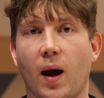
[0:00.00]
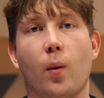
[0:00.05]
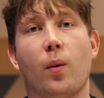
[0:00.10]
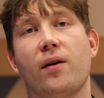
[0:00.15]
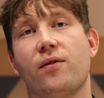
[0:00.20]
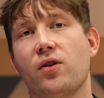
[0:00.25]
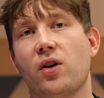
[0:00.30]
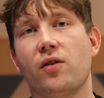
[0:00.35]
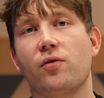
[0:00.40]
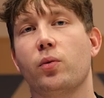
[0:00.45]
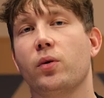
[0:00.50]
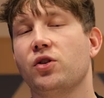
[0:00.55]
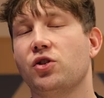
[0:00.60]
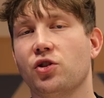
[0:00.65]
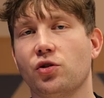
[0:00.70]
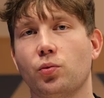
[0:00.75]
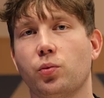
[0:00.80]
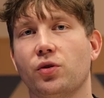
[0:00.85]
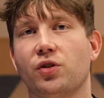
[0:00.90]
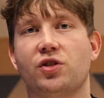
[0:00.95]
However, if we
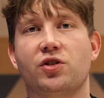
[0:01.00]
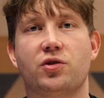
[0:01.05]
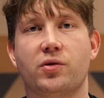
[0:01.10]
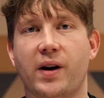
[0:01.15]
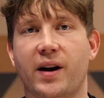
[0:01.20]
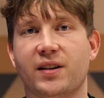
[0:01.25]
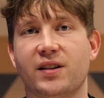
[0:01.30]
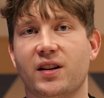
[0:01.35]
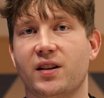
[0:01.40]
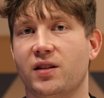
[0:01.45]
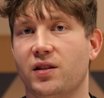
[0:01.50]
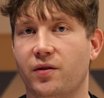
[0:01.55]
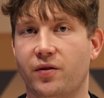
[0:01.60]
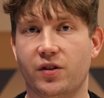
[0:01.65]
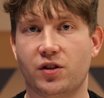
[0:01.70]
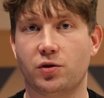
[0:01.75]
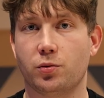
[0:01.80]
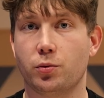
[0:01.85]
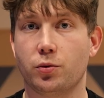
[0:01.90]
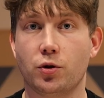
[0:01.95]
just wanted to add
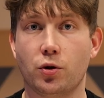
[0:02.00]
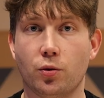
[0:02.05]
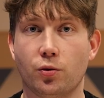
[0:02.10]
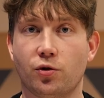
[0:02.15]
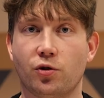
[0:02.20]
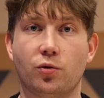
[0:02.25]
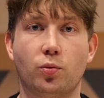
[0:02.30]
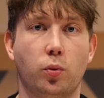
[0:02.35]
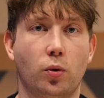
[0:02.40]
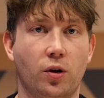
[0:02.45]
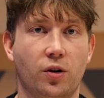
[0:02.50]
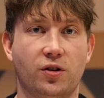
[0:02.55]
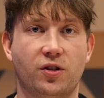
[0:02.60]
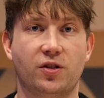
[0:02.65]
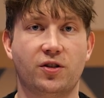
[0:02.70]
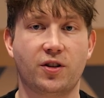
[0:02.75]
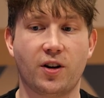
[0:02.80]
individual users one at a